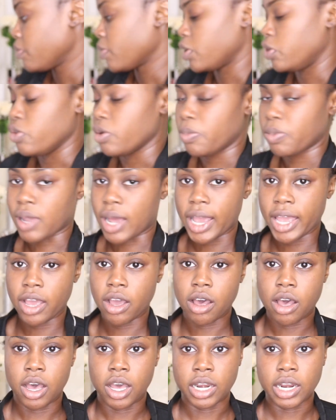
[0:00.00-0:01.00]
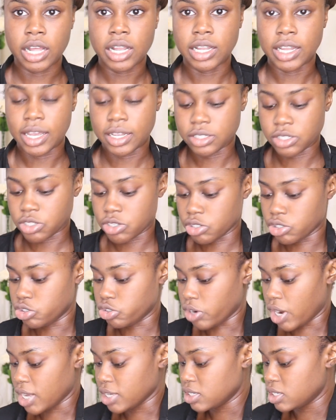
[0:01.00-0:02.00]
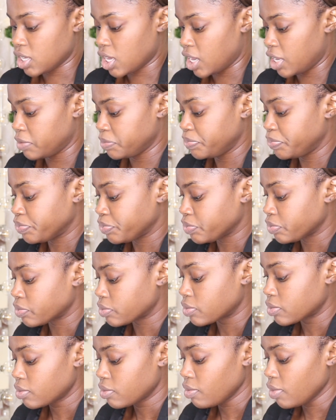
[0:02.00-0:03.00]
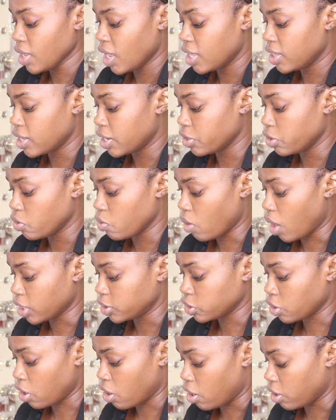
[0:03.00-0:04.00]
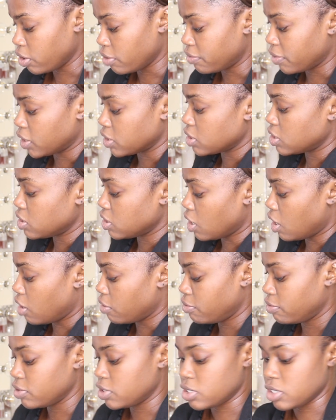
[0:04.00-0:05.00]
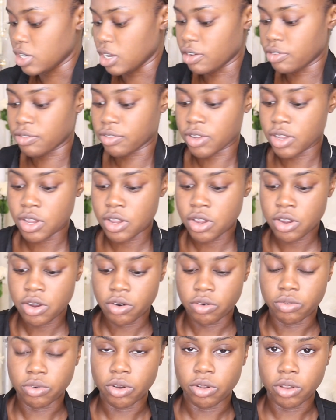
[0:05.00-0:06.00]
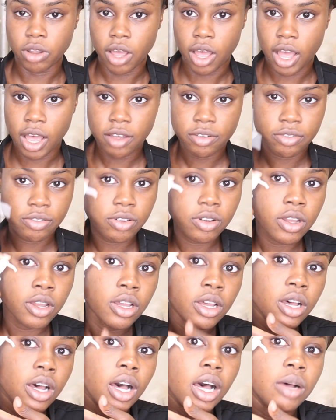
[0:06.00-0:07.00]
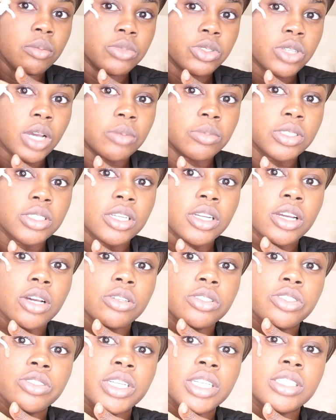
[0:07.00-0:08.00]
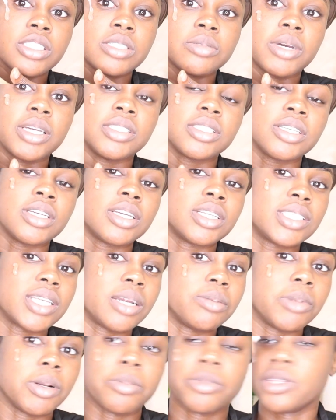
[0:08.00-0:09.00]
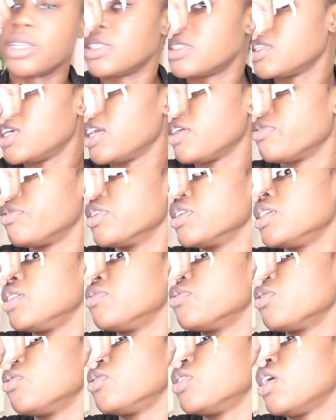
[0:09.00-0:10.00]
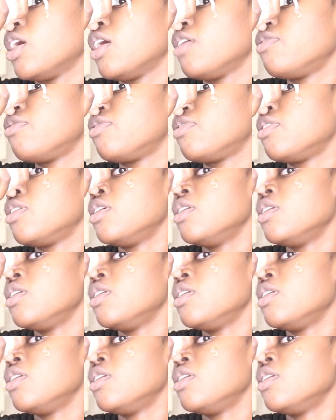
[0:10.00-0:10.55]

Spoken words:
You apply it on cleansed, dry skin, and then you watch all the fun stuff roll off. So I'm just gonna go straight into my skin because I remember this like really rolled off.